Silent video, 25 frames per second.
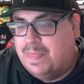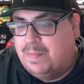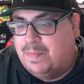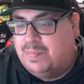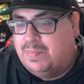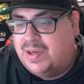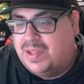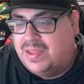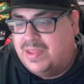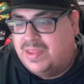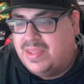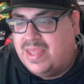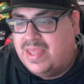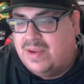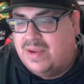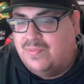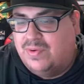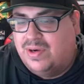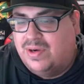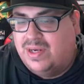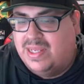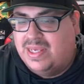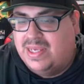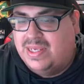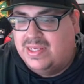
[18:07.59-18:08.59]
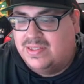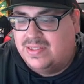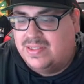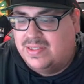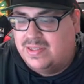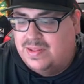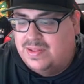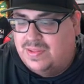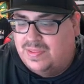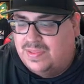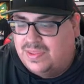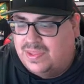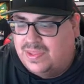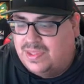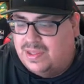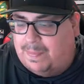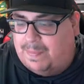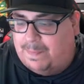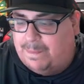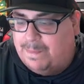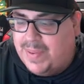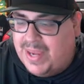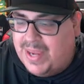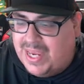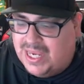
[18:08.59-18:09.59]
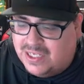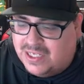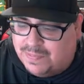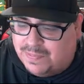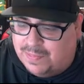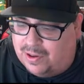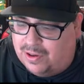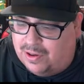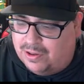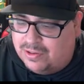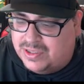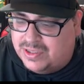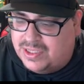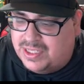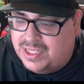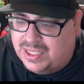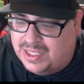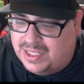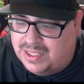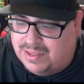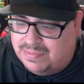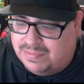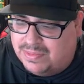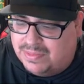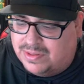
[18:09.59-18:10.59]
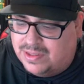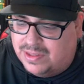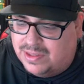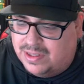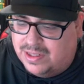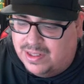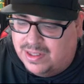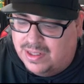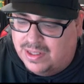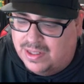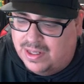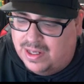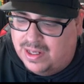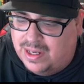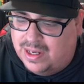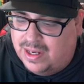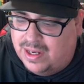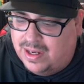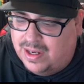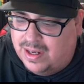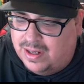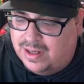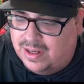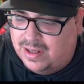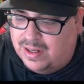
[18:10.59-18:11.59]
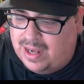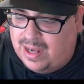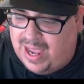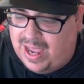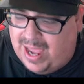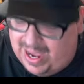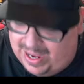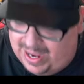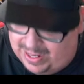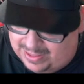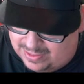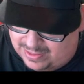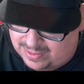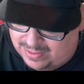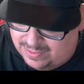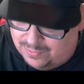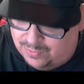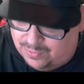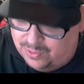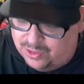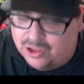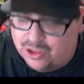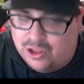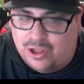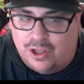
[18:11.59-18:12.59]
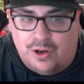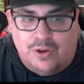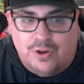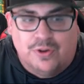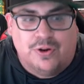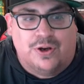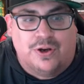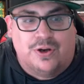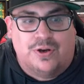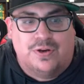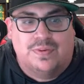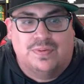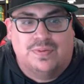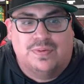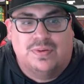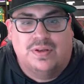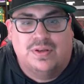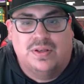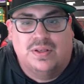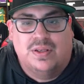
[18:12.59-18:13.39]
but they released the baseball team's hat with logo,